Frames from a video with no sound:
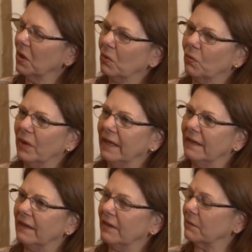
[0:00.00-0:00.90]
when
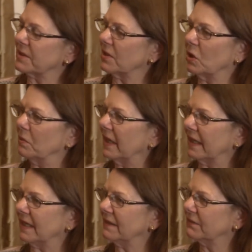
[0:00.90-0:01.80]
there was no
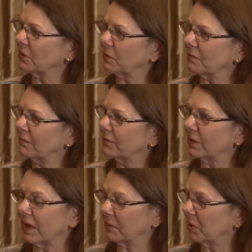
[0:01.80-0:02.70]
money for, for
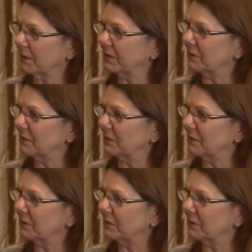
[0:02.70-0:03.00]
nonprofit